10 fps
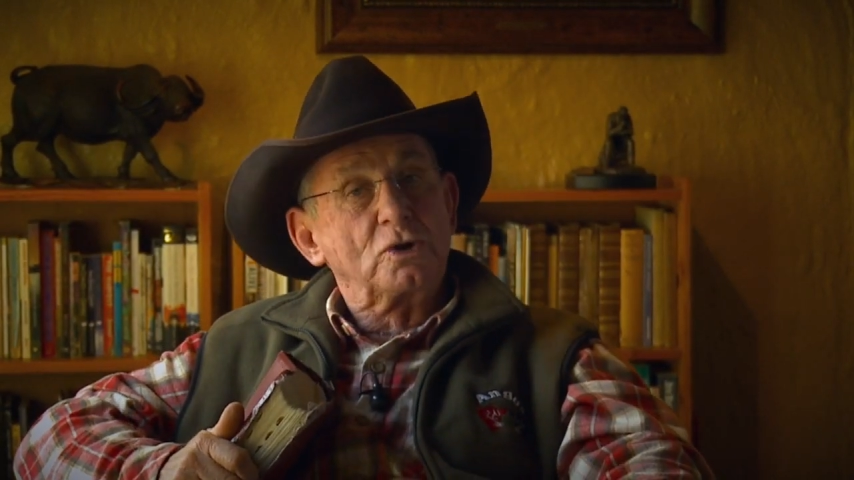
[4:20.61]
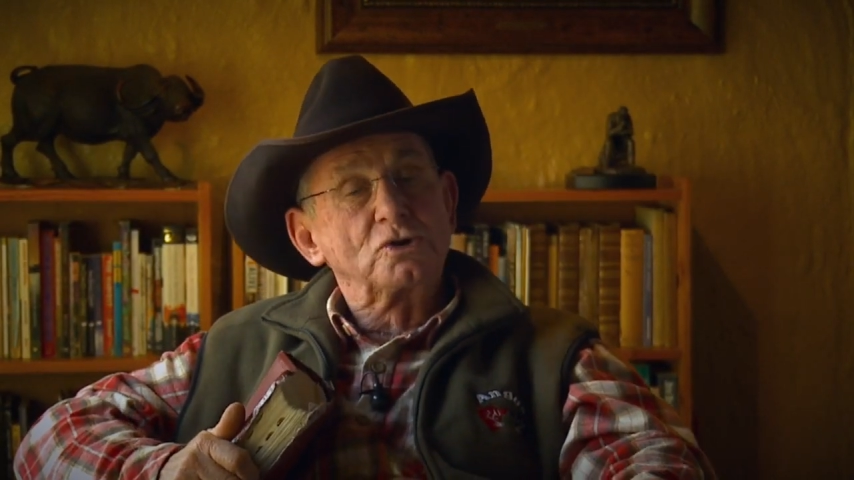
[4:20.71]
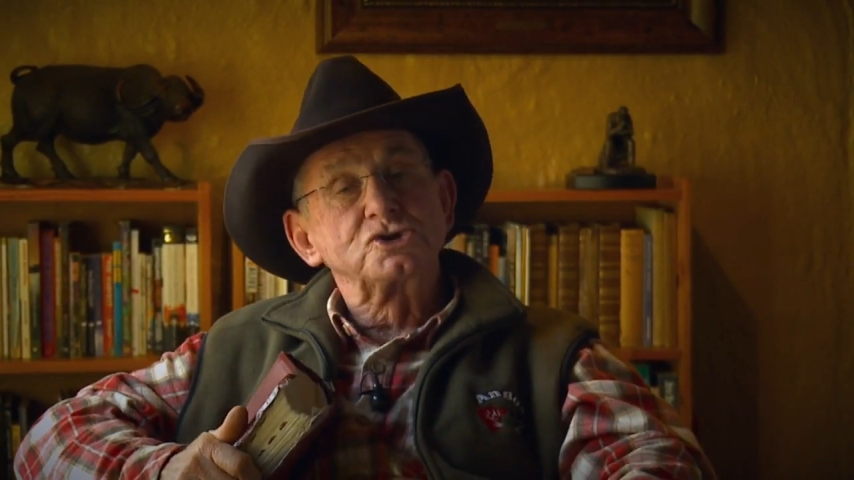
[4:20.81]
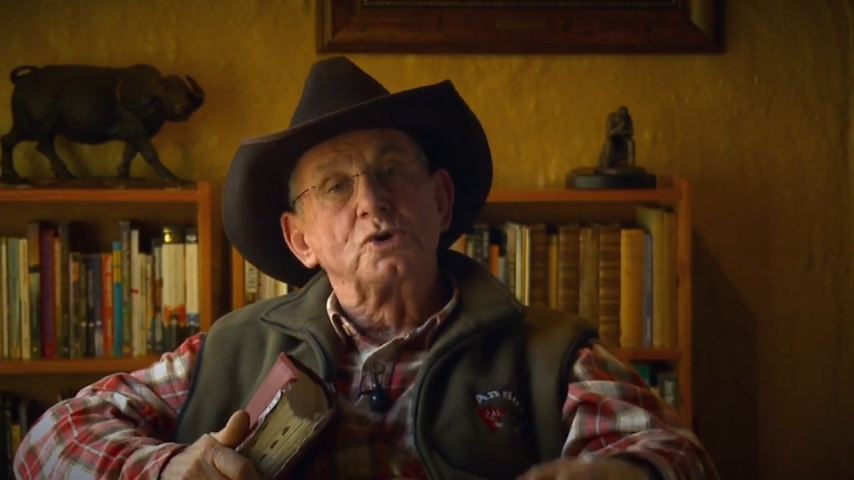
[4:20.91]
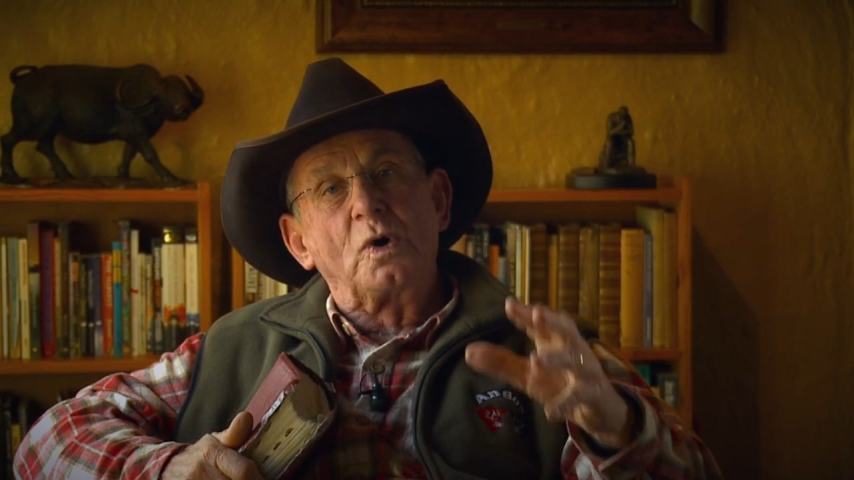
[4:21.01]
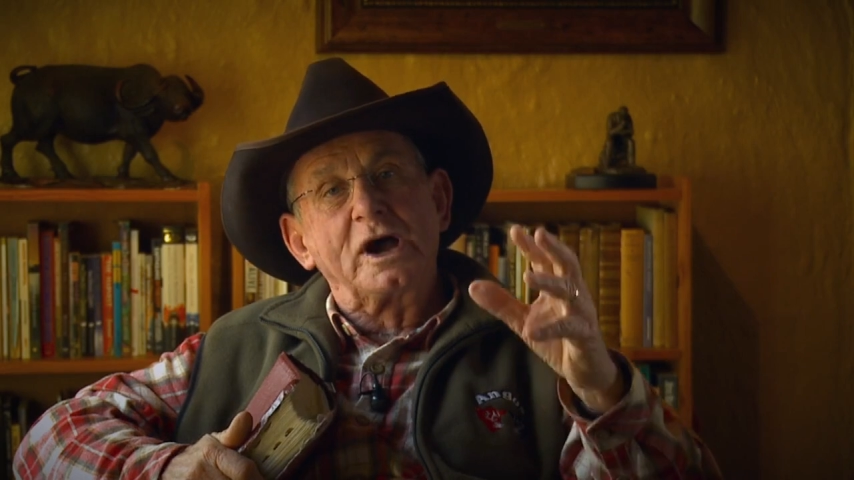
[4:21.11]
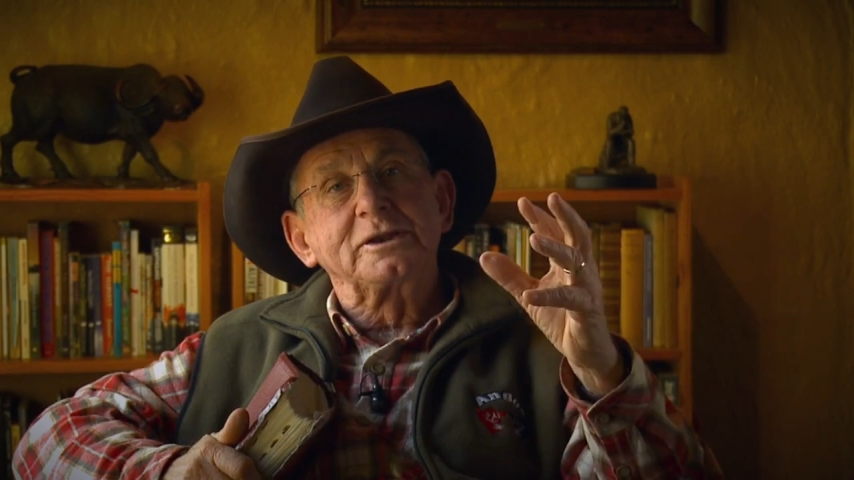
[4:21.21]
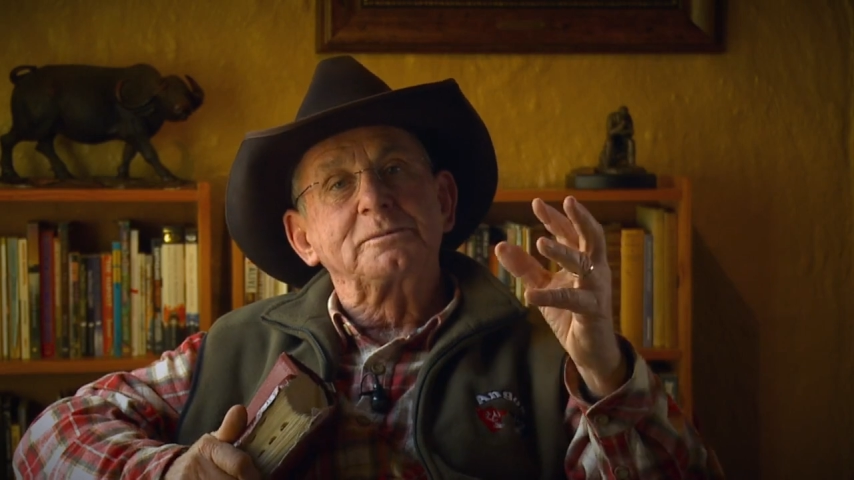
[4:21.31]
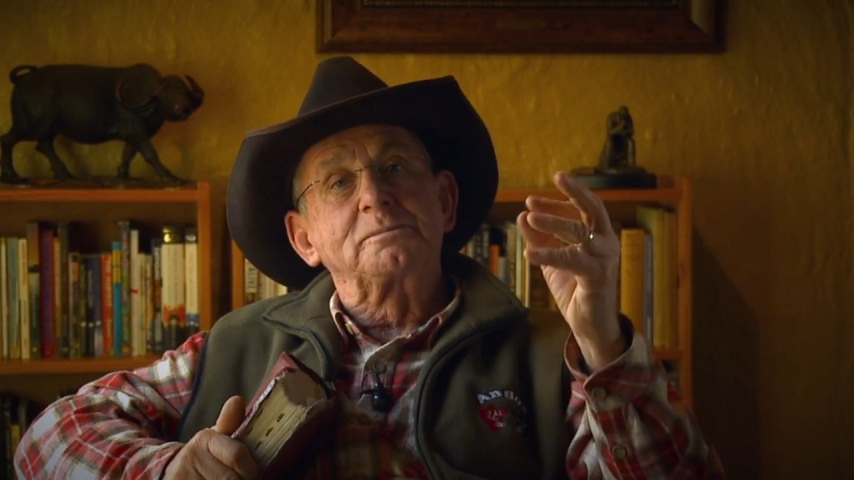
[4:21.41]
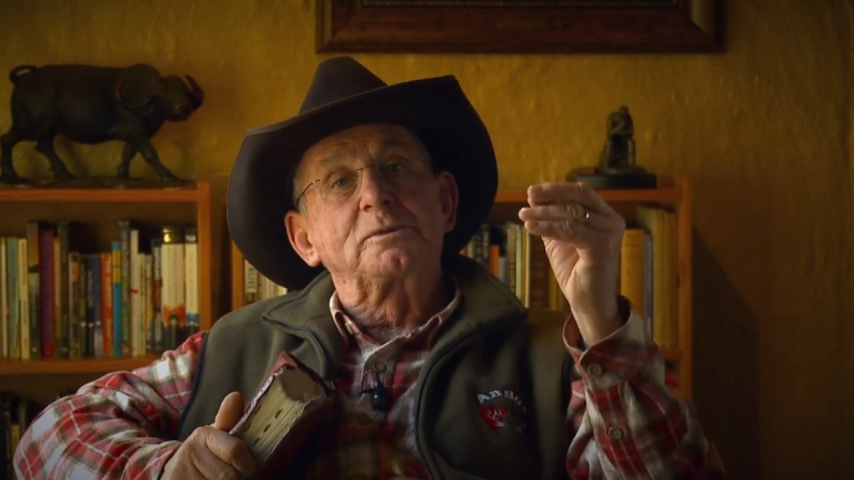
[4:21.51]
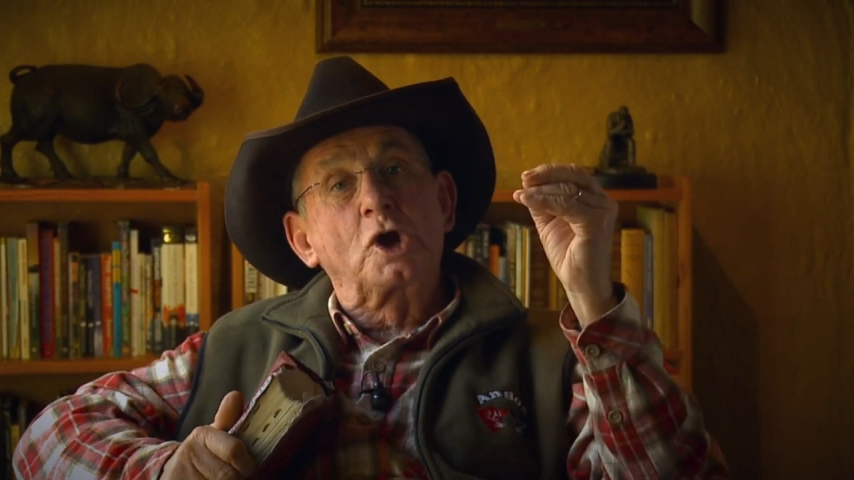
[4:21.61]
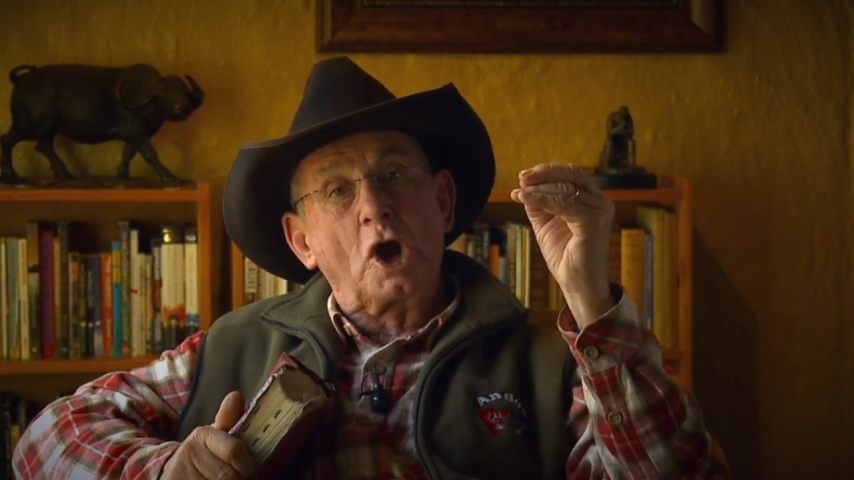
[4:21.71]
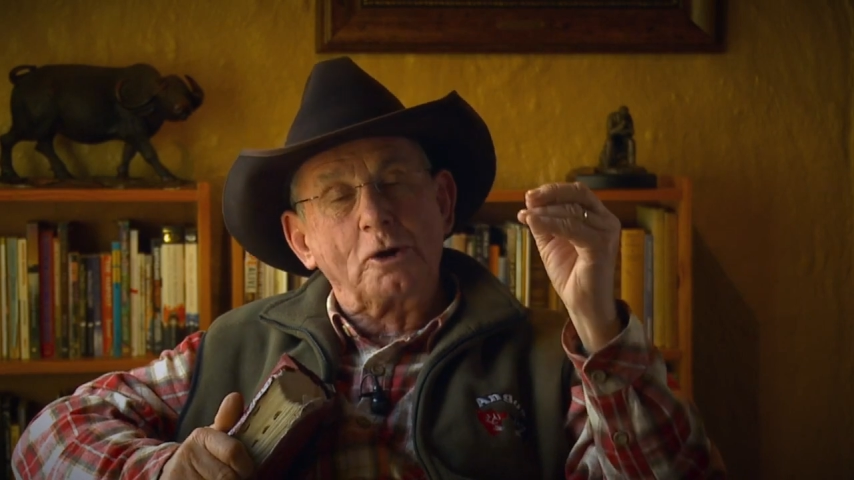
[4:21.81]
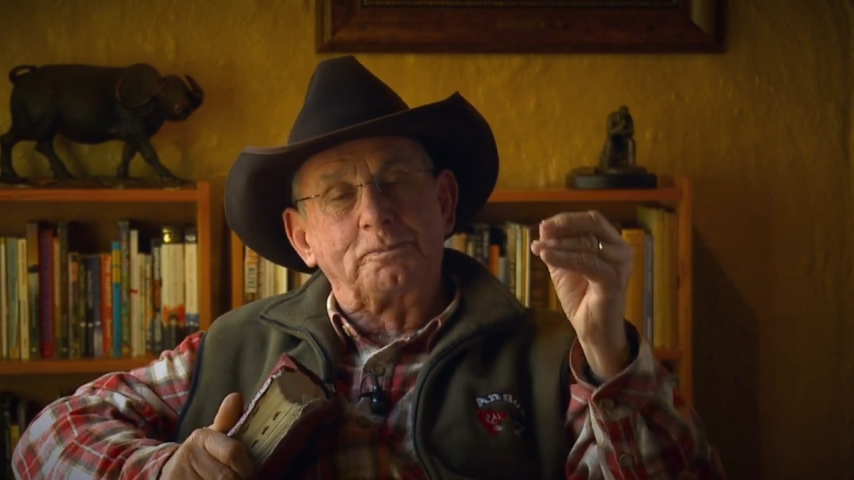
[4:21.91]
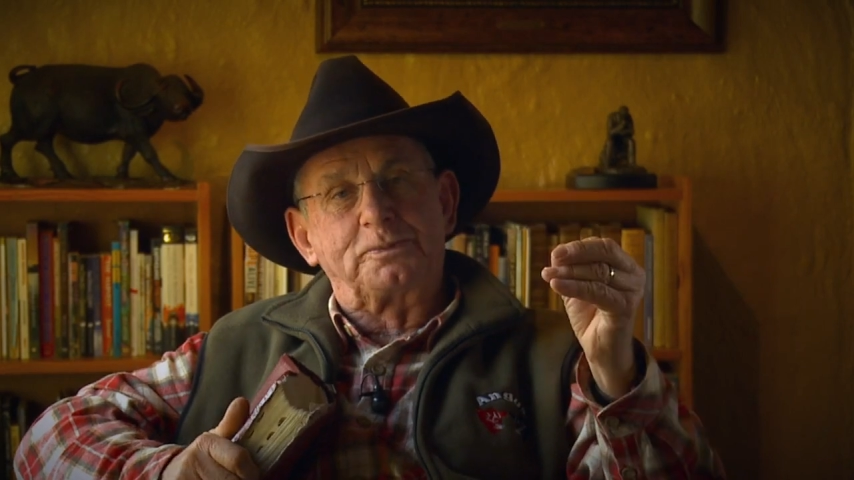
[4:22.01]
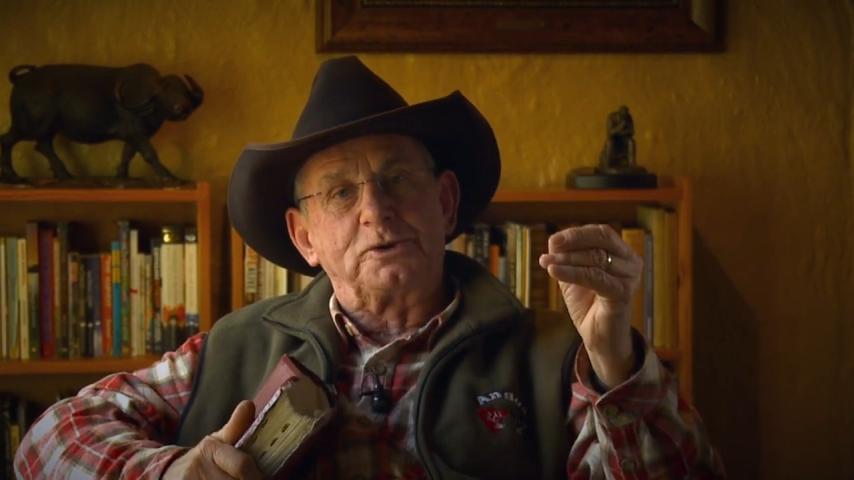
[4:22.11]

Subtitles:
because you won't cope.